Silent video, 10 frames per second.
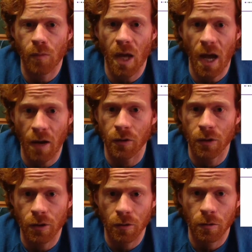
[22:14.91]

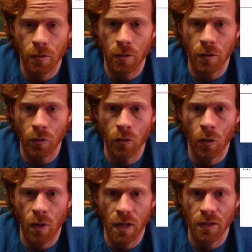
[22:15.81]
average,
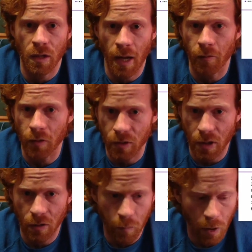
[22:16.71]
as an average that
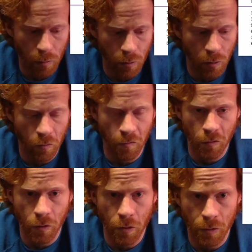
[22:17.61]
you've probably known for
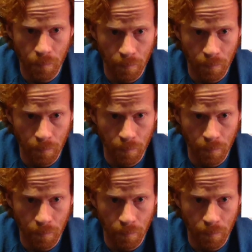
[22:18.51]
years.